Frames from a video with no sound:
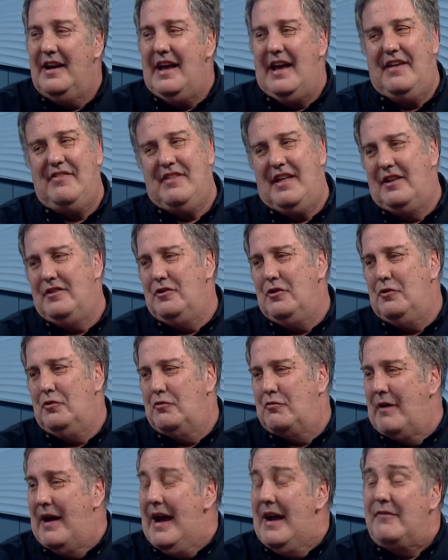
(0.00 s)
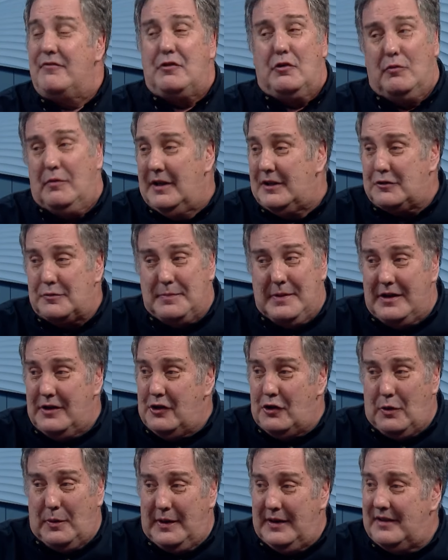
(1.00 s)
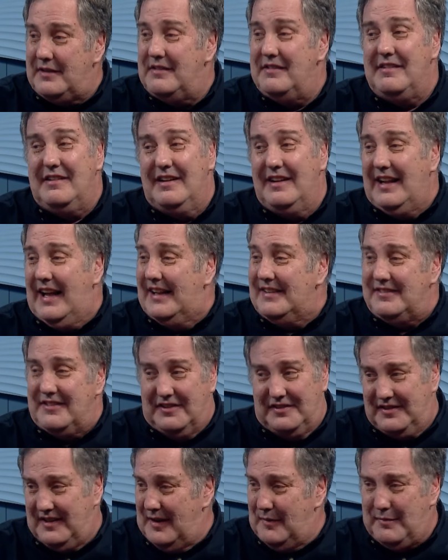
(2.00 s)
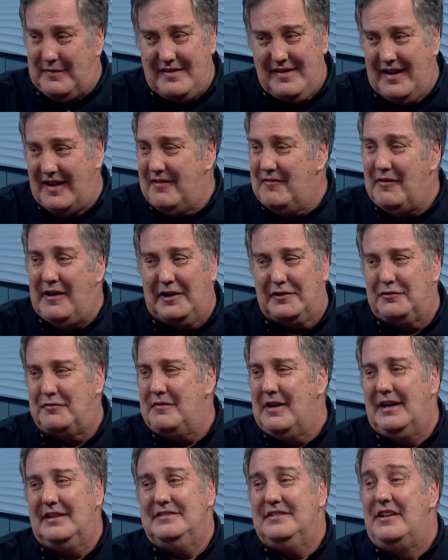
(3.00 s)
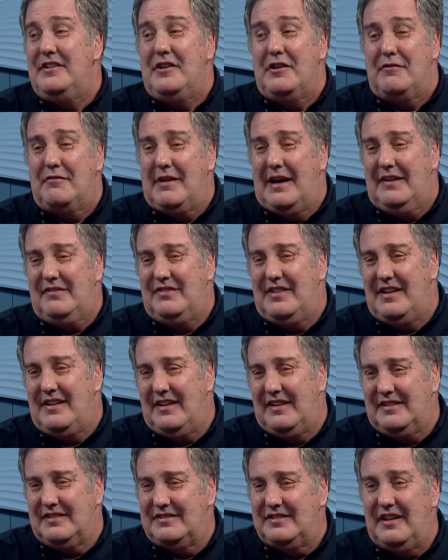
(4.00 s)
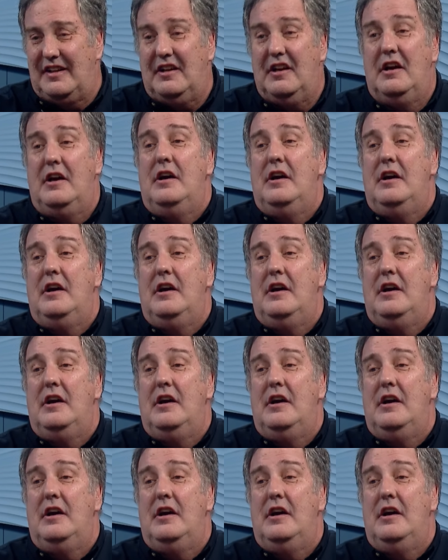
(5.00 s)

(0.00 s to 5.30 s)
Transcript: and then you drive to Richmond, you eat at the same chain restaurant and then you drive to DC,